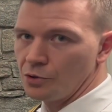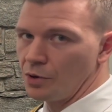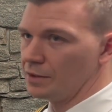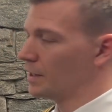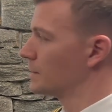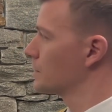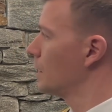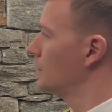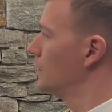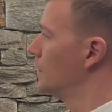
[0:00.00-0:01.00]
the right hand
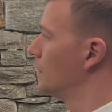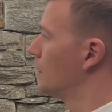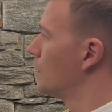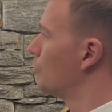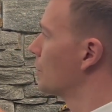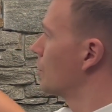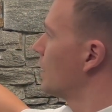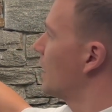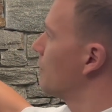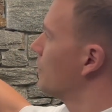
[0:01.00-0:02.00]
side, we're going to have